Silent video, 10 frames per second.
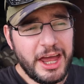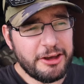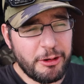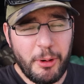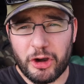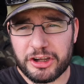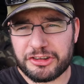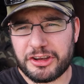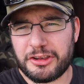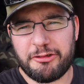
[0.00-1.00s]
If I'm
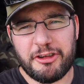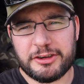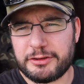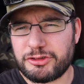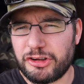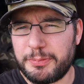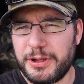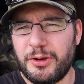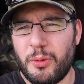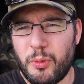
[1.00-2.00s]
honest, the fish have just
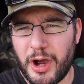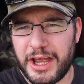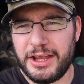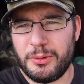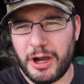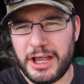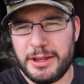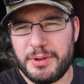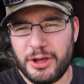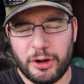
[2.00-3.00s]
been way,
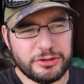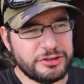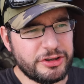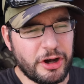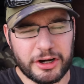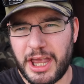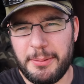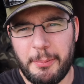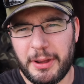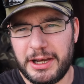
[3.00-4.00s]
way beyond our
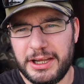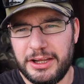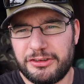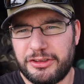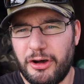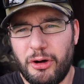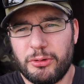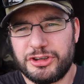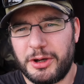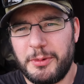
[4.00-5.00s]
capabilities the
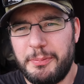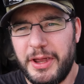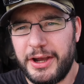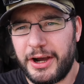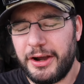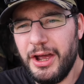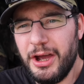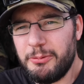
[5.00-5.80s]
whole time we've been here.